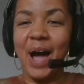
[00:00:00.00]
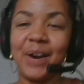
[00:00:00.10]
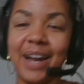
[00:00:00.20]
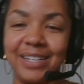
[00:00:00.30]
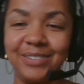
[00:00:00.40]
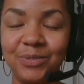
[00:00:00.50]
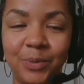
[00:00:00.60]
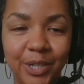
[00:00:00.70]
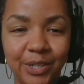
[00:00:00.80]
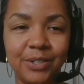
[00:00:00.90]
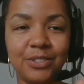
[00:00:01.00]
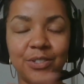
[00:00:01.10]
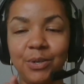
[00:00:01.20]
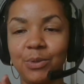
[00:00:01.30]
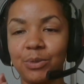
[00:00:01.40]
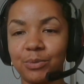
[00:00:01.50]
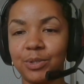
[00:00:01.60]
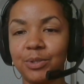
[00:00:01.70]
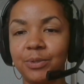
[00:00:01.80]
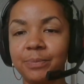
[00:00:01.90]
All right, we are going to go
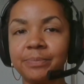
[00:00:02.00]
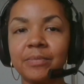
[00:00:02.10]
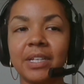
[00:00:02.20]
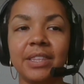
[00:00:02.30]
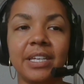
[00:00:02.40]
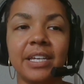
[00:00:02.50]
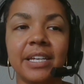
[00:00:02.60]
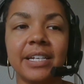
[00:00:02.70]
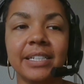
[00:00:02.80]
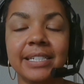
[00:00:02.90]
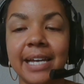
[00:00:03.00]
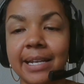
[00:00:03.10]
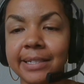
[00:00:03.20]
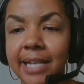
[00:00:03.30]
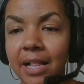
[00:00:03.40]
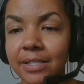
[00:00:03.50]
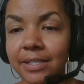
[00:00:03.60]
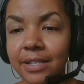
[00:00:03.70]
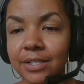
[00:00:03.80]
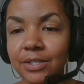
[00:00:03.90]
through the data
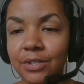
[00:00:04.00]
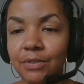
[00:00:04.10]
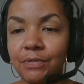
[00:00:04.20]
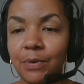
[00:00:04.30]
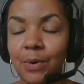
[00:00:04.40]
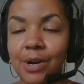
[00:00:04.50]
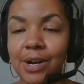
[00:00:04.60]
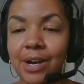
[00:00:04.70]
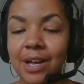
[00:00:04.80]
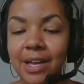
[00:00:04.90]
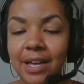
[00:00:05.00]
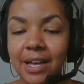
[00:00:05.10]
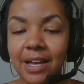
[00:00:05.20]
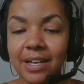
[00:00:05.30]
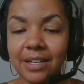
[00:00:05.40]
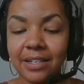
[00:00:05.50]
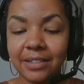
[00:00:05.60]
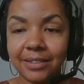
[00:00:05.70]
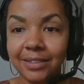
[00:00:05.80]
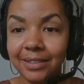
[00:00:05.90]
analysis for
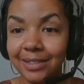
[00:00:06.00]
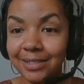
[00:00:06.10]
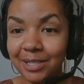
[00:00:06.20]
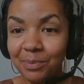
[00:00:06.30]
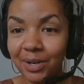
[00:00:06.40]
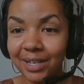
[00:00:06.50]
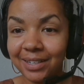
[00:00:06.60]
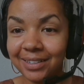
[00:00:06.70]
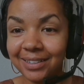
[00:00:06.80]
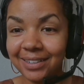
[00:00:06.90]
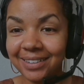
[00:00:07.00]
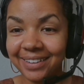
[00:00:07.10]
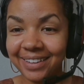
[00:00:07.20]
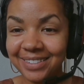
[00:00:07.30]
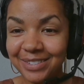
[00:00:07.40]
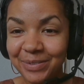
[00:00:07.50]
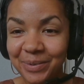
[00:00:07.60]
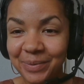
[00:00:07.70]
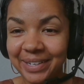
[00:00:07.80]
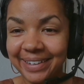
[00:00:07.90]
a tea break. Let's see
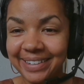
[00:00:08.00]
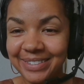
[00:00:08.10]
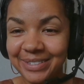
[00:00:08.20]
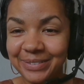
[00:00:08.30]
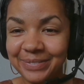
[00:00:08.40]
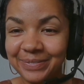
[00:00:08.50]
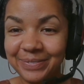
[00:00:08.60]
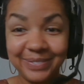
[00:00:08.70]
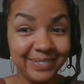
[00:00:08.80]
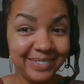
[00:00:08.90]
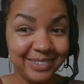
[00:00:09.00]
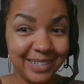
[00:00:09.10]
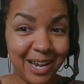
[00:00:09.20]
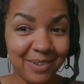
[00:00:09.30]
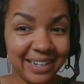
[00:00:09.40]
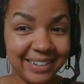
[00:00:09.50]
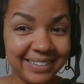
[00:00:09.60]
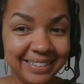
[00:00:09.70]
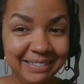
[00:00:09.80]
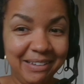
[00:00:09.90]
what we get into, shall we?
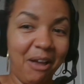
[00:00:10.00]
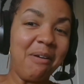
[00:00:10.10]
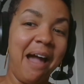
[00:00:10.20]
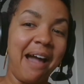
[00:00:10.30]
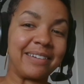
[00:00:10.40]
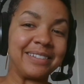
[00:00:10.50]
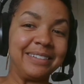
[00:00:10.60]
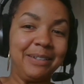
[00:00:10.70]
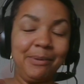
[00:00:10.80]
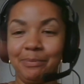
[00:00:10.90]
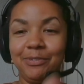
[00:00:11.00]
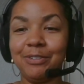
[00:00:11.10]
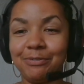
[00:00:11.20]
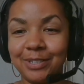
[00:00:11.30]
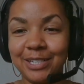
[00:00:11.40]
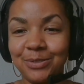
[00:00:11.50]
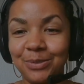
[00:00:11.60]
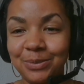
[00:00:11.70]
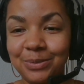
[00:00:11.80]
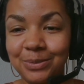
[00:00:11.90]
All right. Feel free
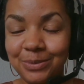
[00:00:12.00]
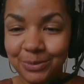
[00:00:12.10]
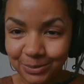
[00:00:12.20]
to.